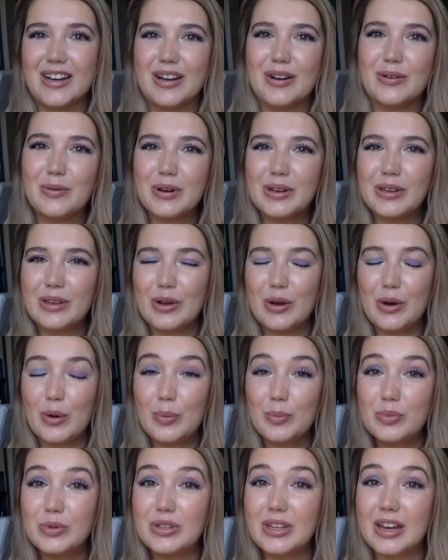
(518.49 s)
I really hope
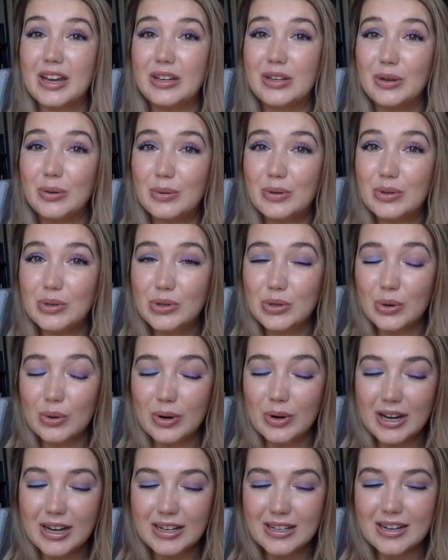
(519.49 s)
that you
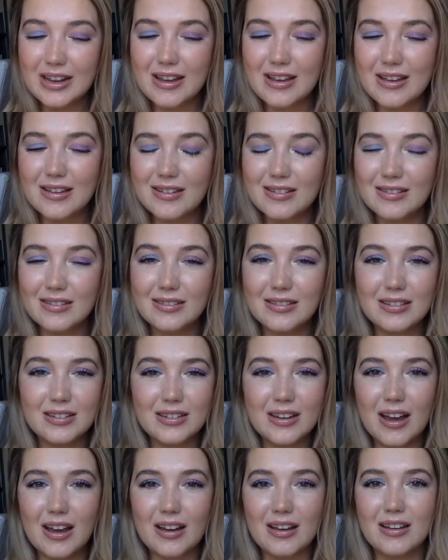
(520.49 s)
enjoyed, and
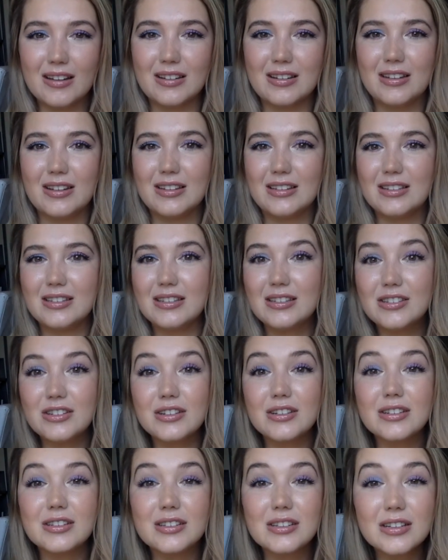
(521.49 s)
yeah, it's
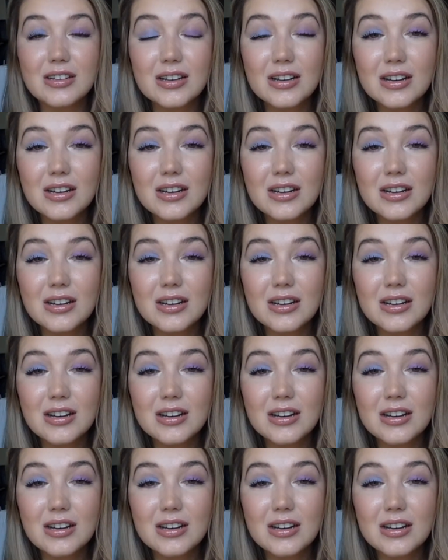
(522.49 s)
just